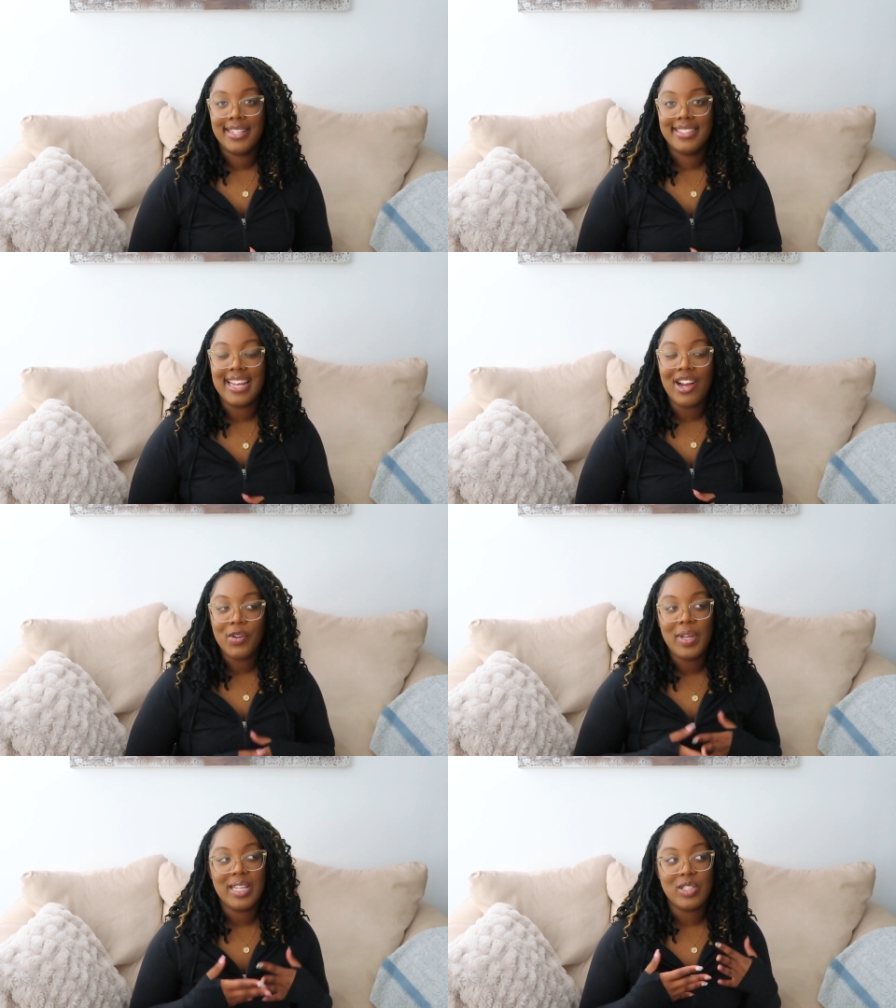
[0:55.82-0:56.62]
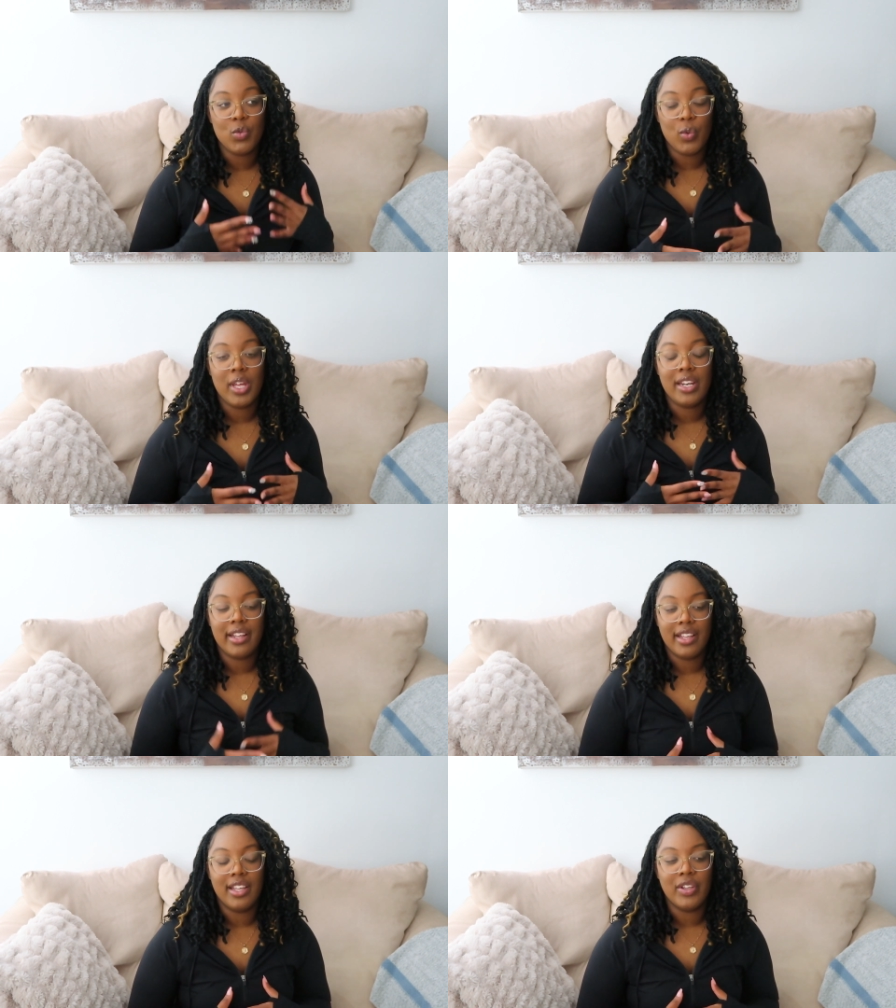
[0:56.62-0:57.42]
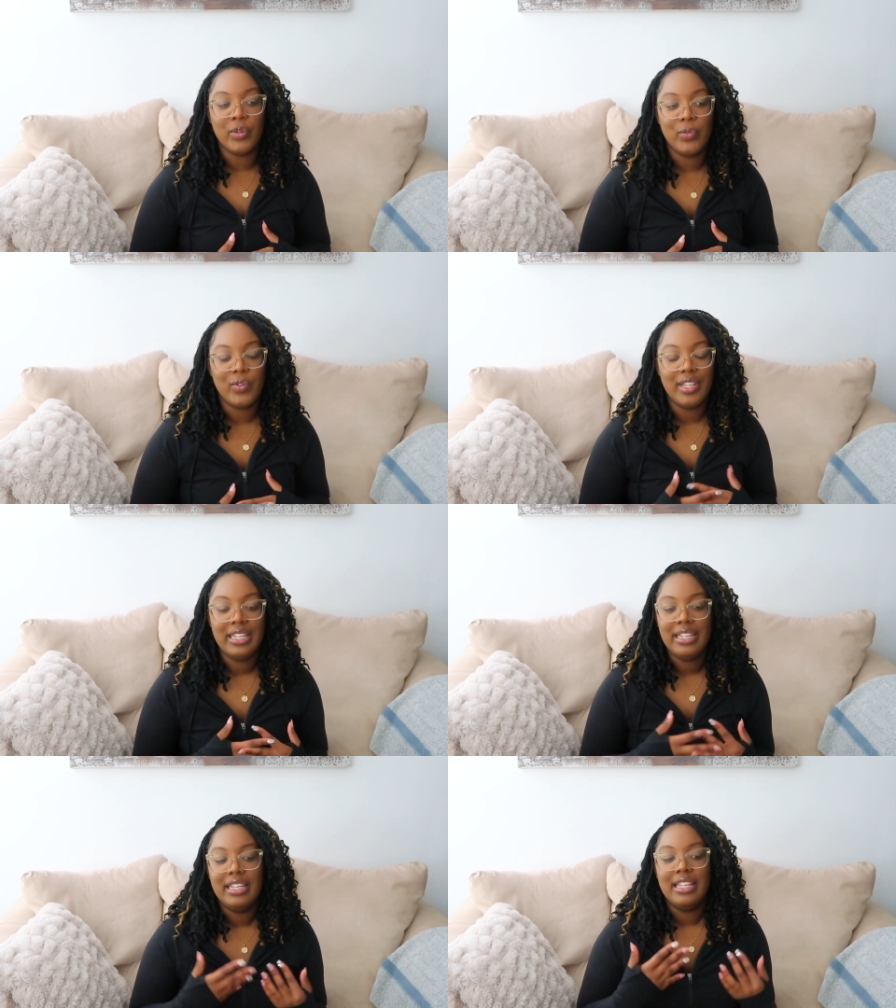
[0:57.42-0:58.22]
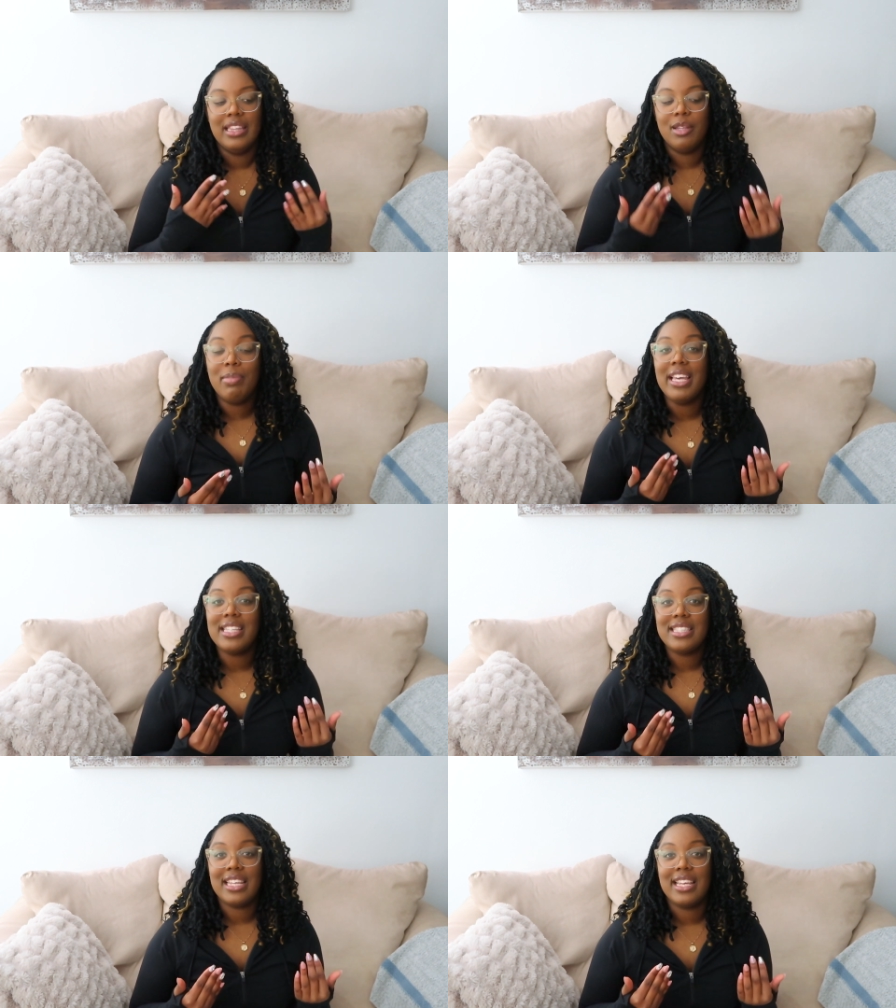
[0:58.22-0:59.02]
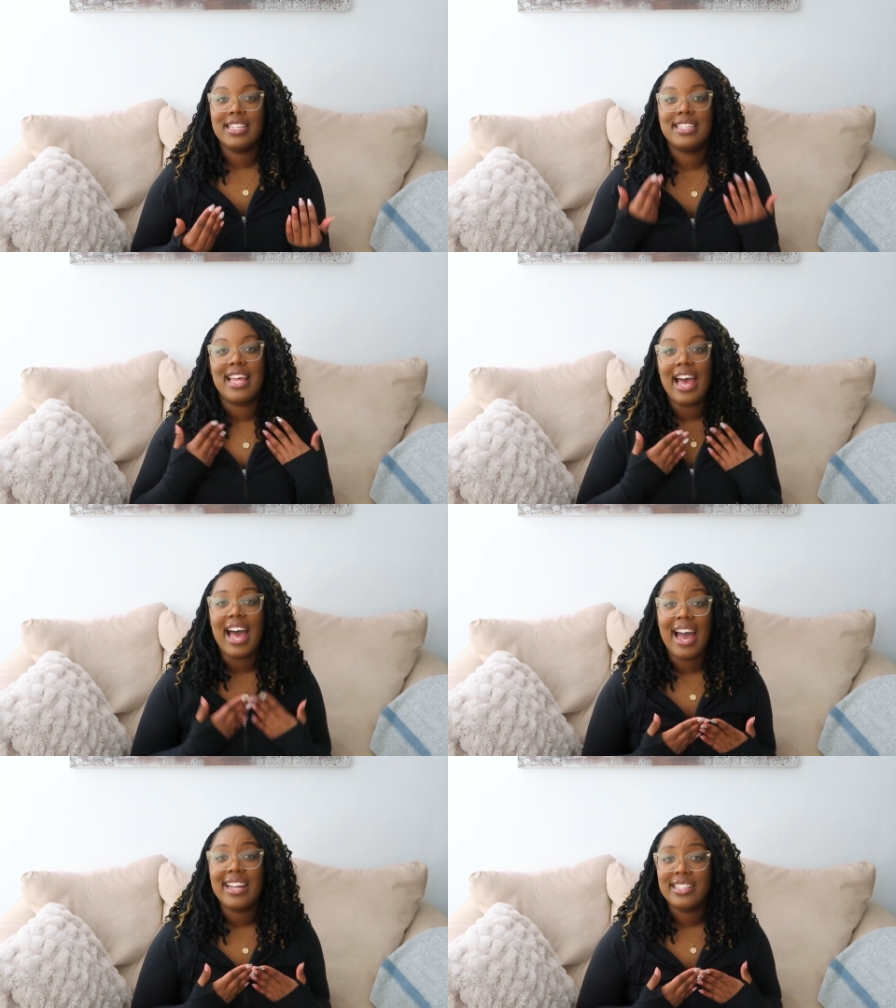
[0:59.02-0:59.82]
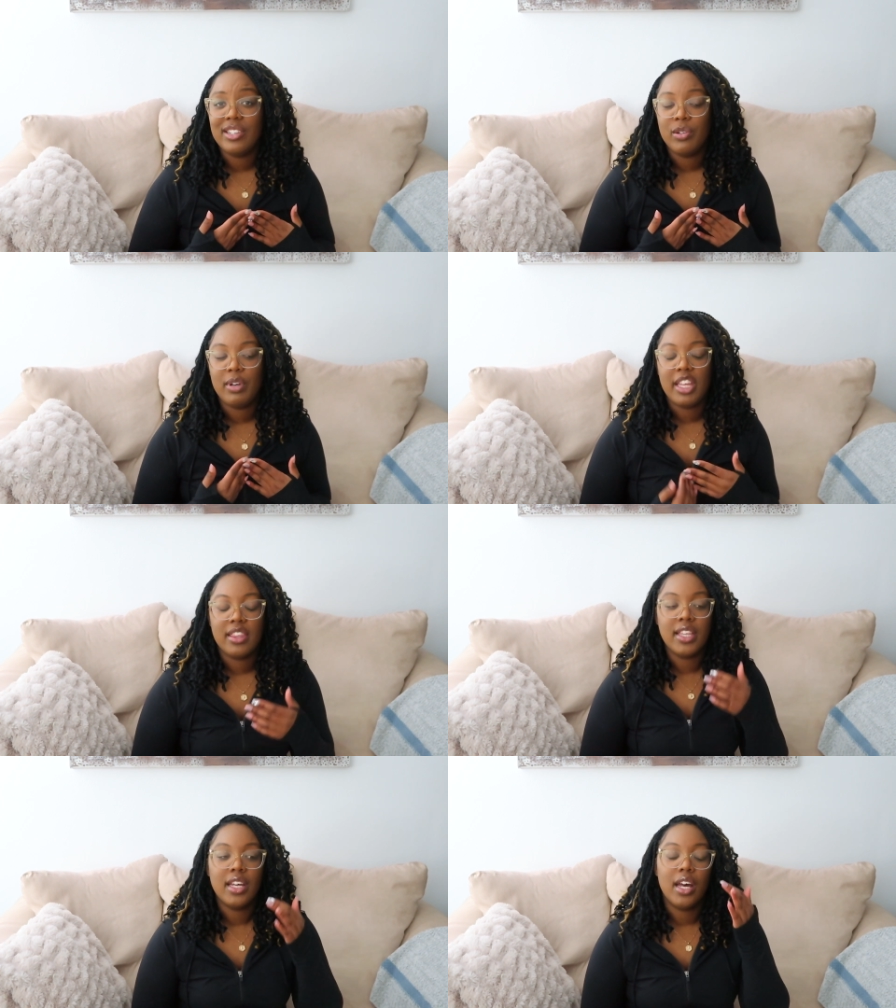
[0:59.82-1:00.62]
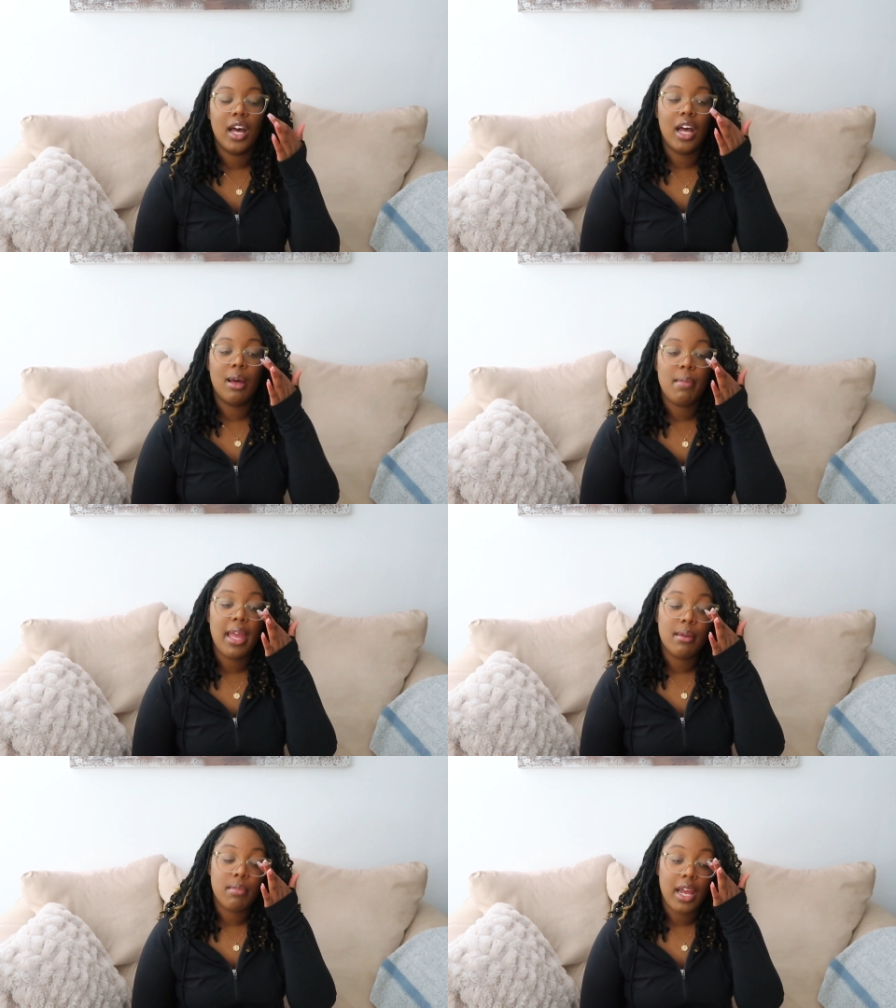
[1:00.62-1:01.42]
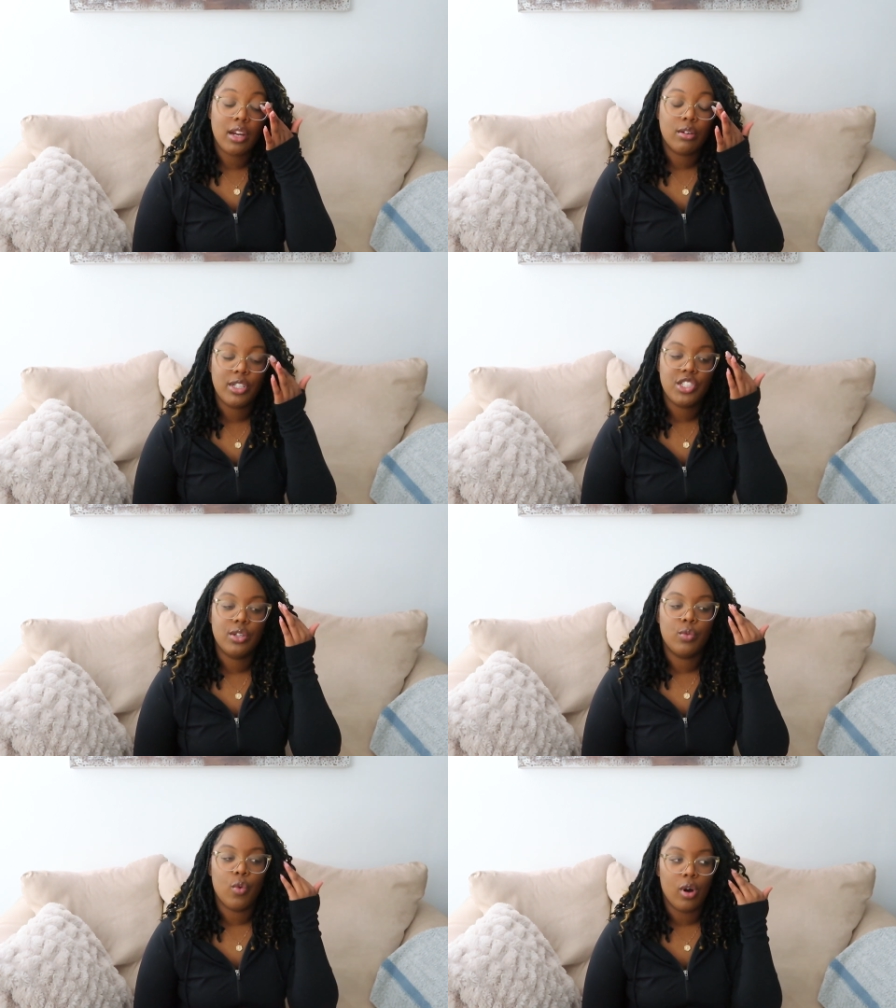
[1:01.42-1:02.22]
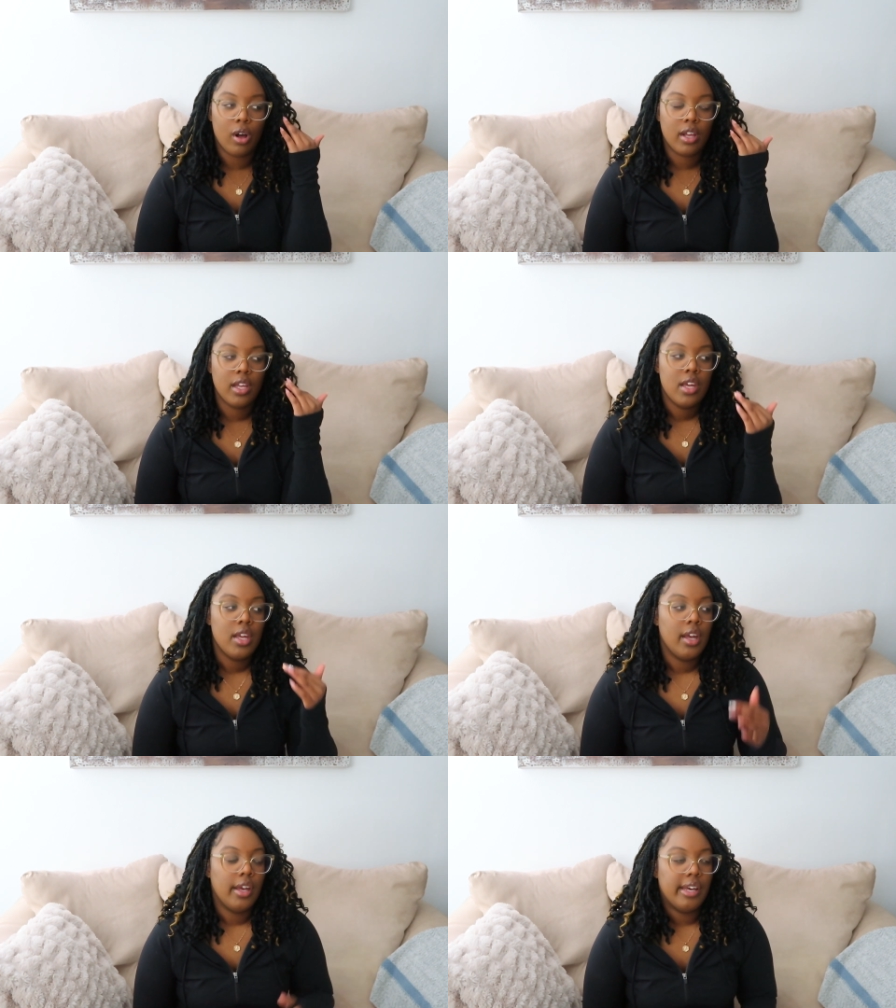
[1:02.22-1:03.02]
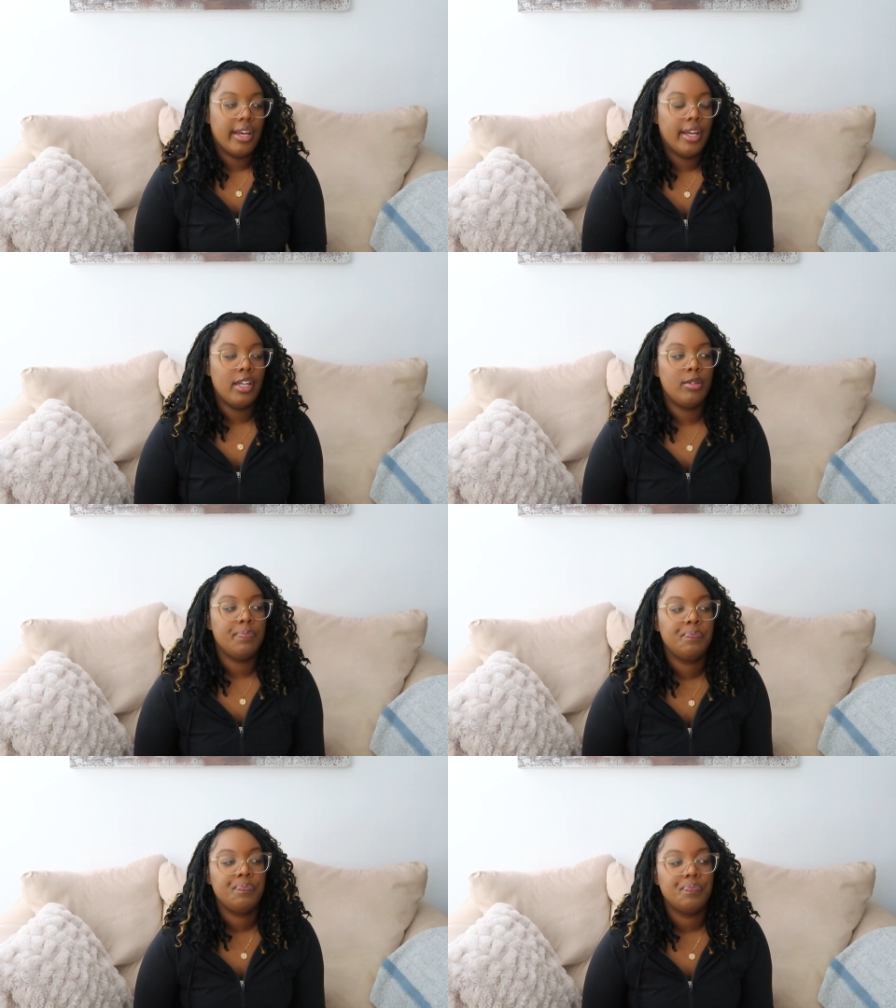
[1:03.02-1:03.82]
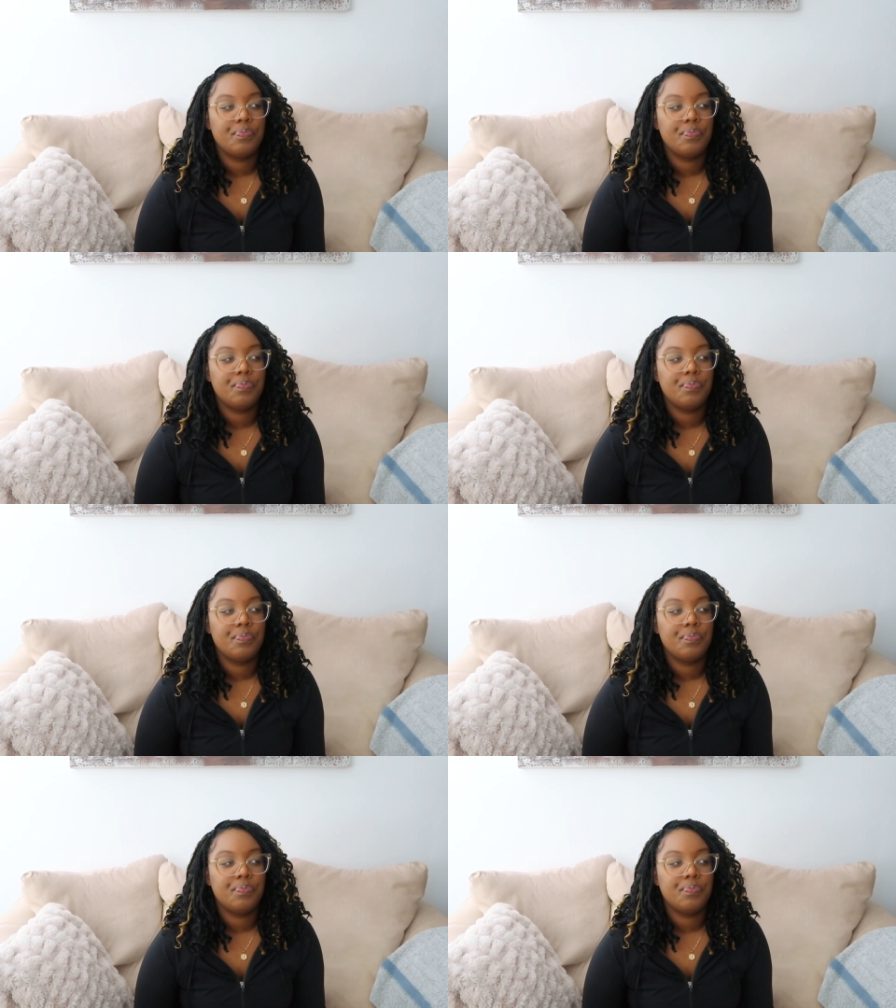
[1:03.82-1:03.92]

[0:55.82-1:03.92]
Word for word: doubt is one of the biggest things that I deal with um, in my Christian walk um,